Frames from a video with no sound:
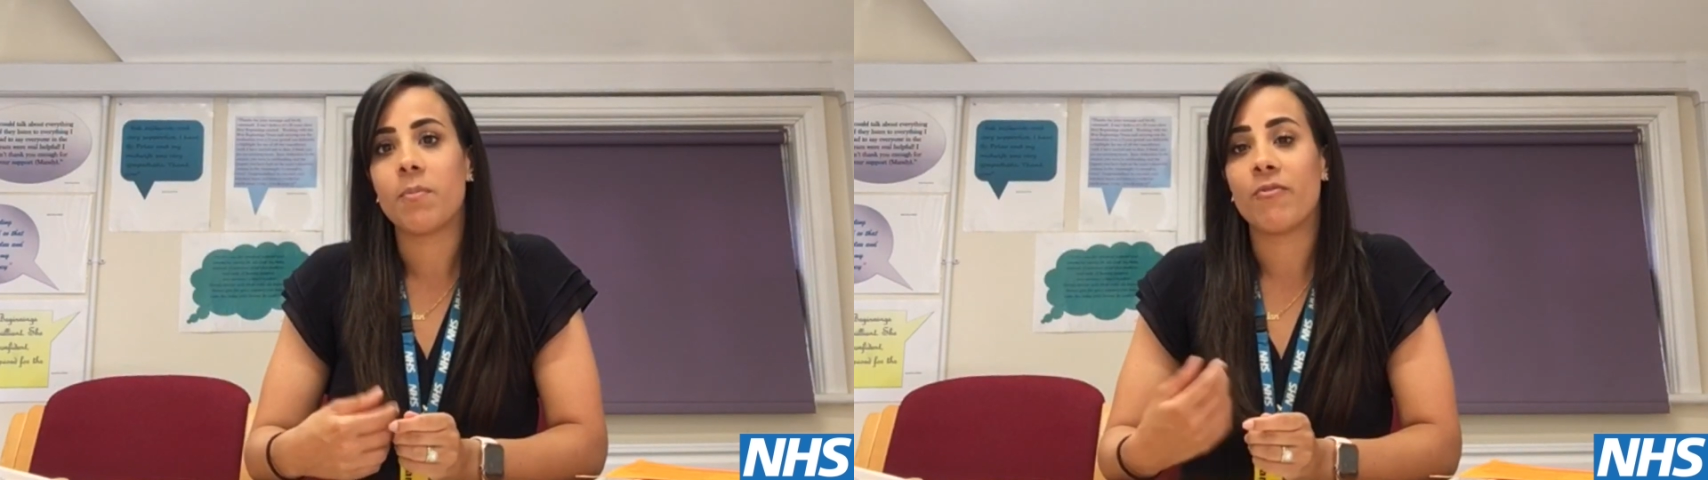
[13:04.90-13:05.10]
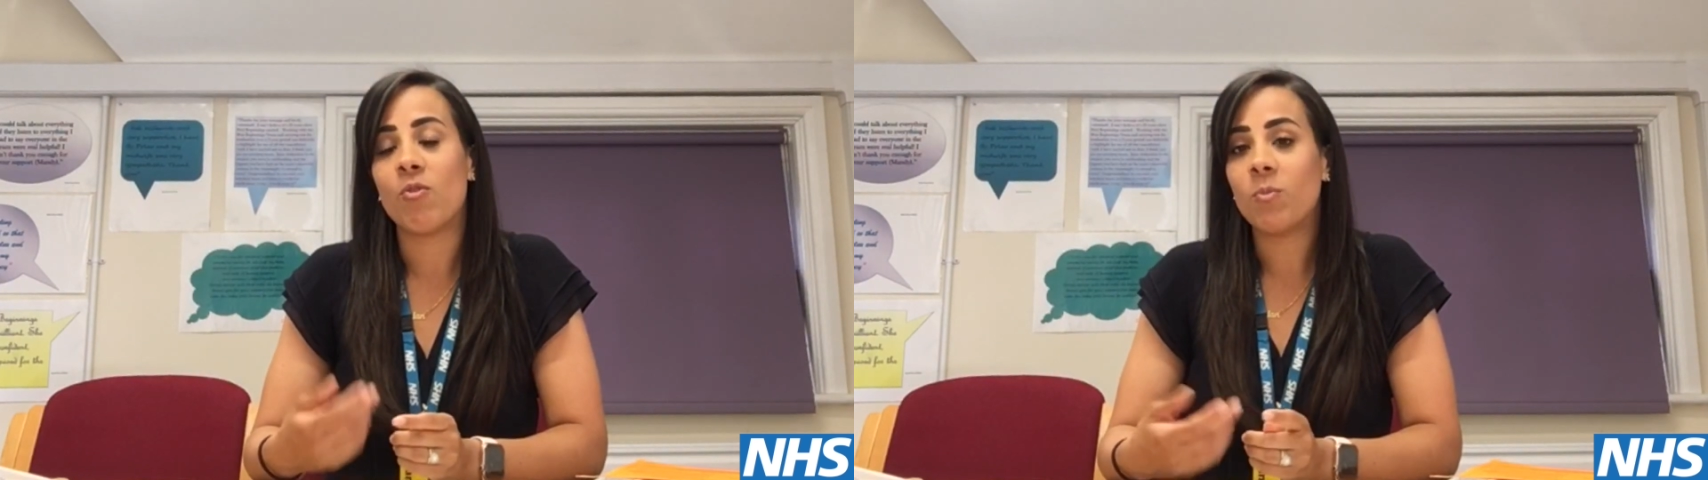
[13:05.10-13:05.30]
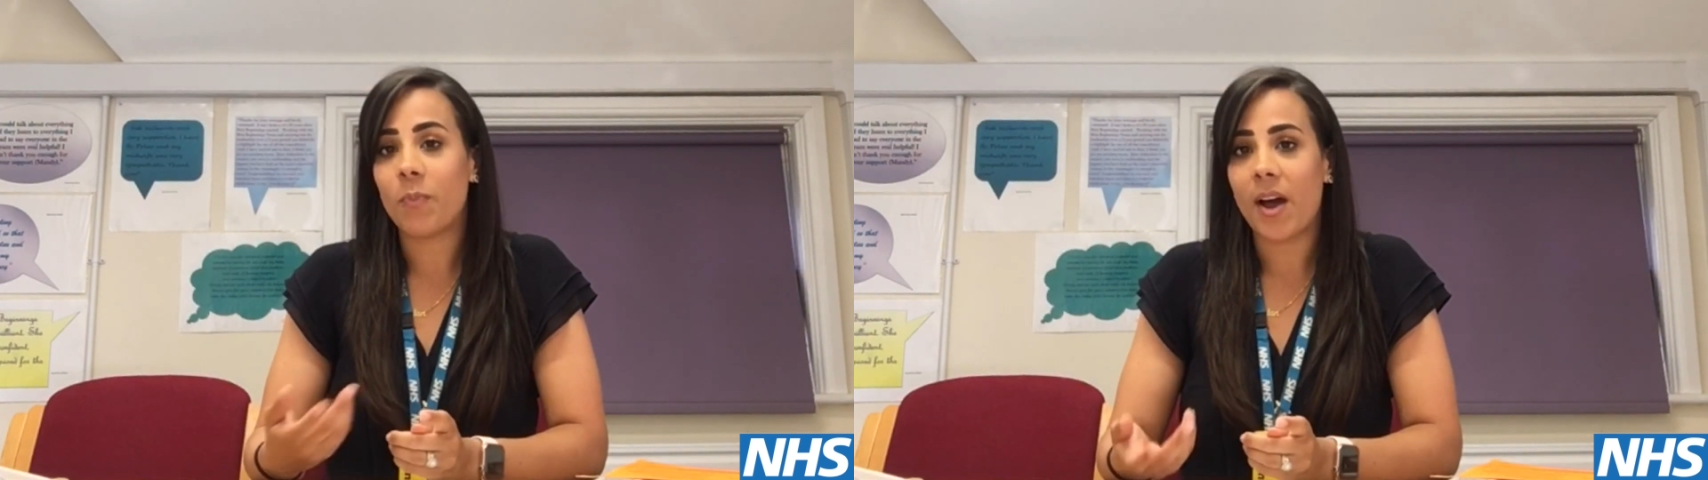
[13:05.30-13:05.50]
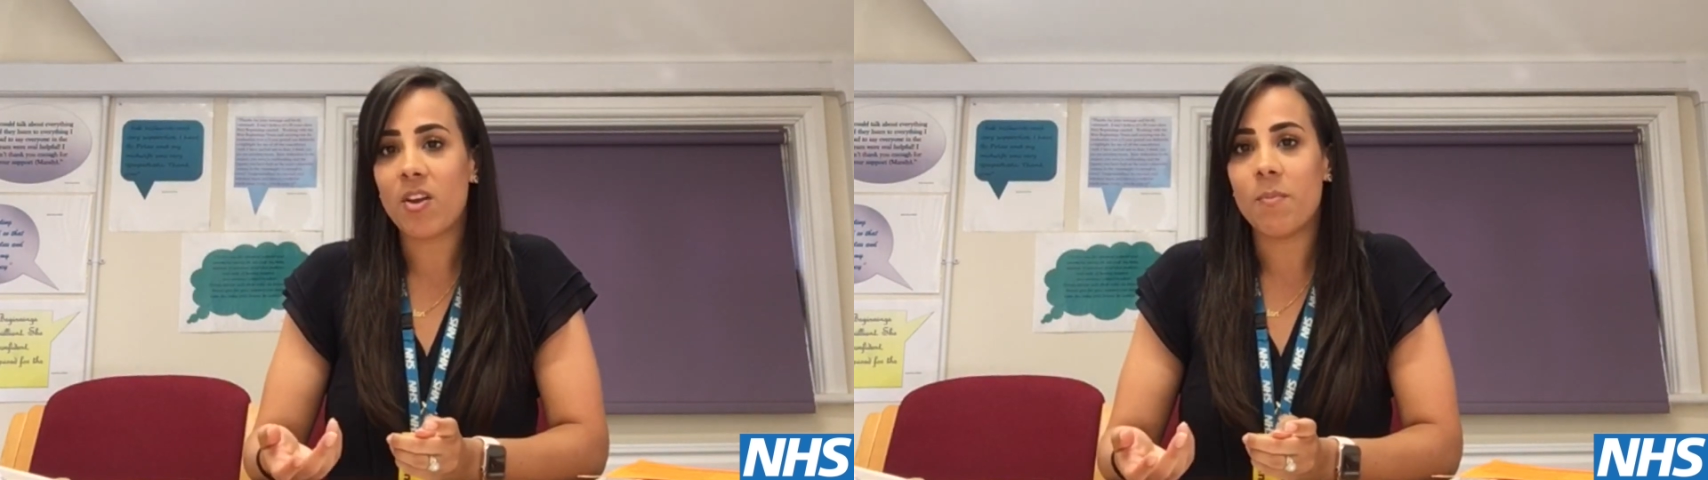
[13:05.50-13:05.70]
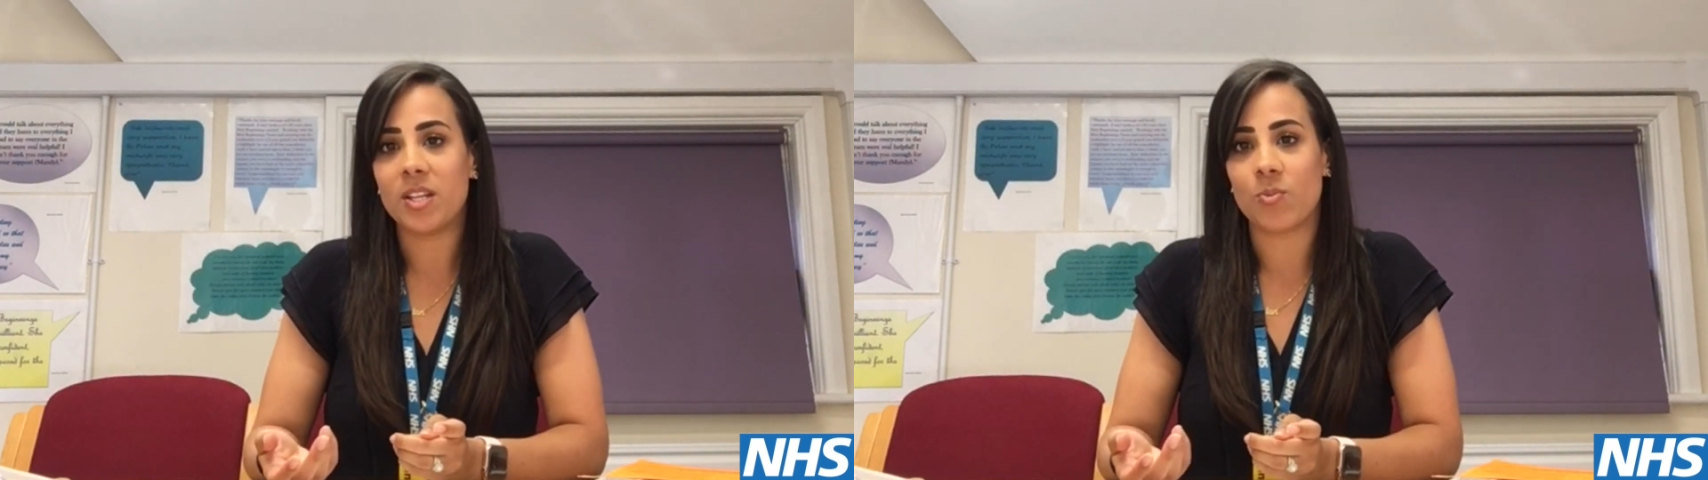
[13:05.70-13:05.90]
performed by your
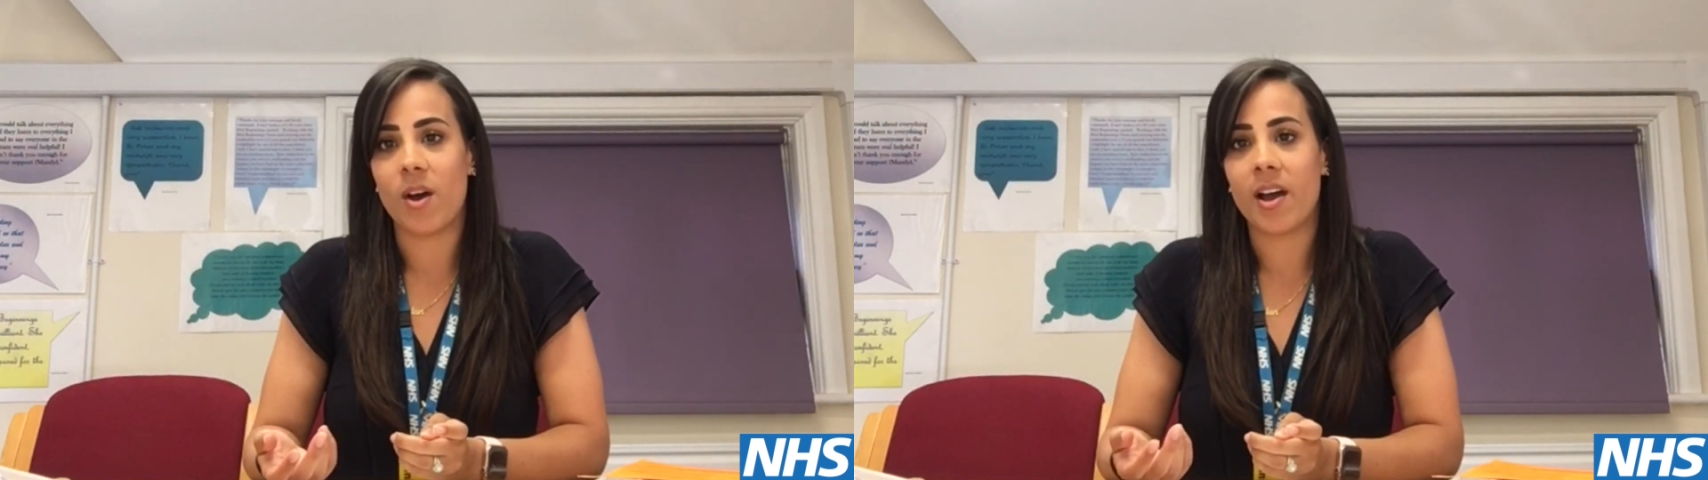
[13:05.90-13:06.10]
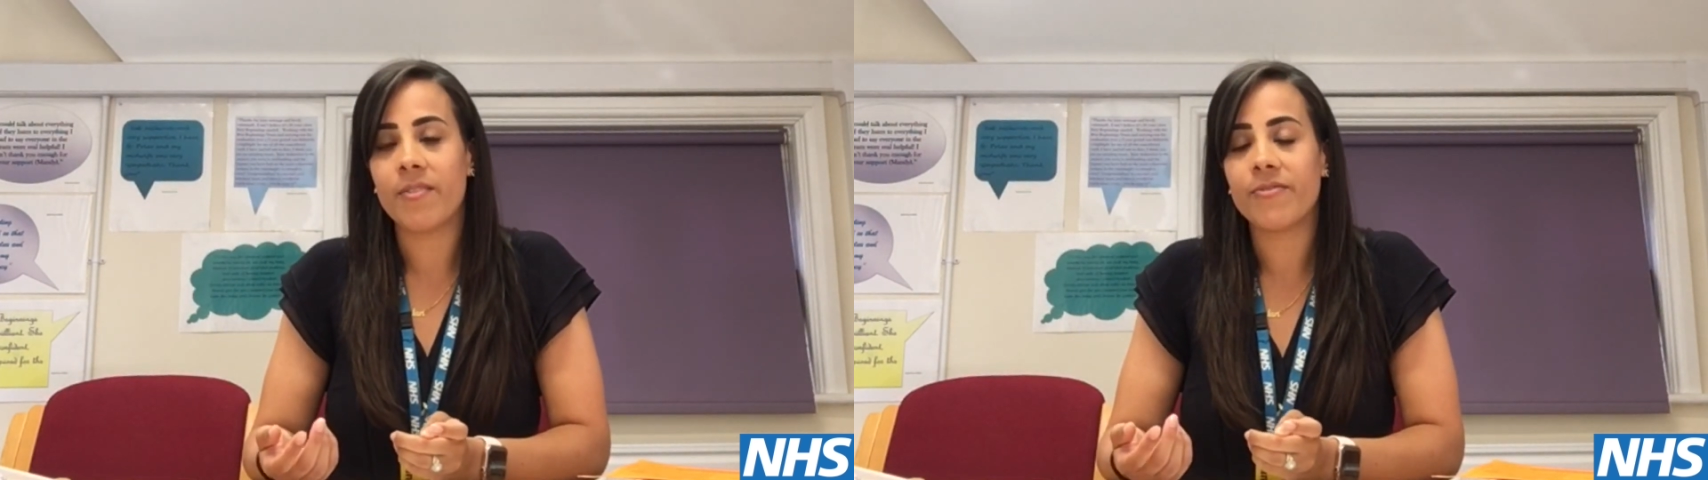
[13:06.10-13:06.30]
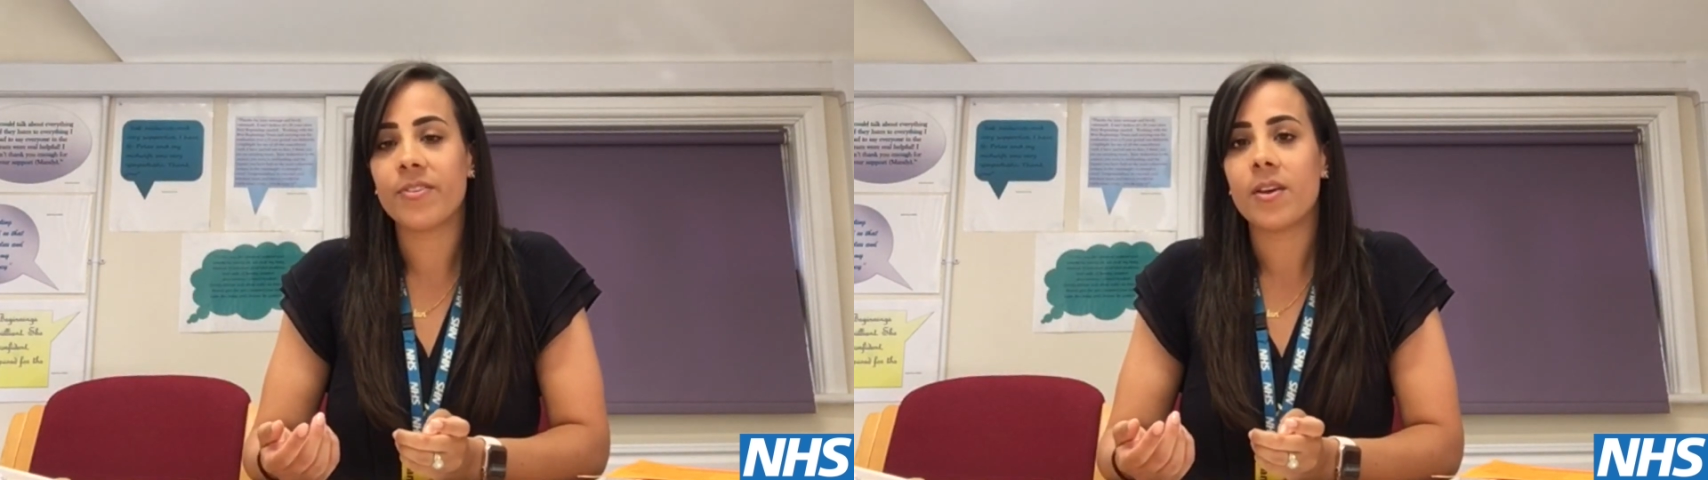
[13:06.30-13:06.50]
midwife